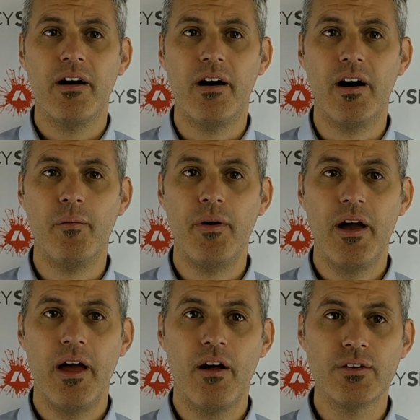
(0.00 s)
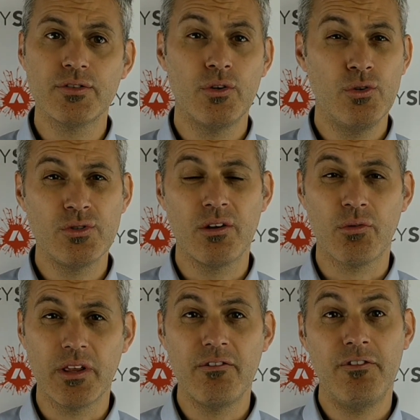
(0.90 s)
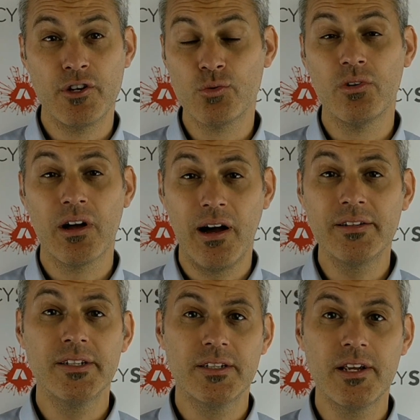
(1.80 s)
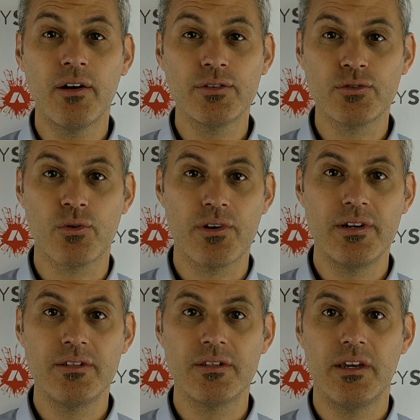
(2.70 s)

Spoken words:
And also using really visual content to tell stories,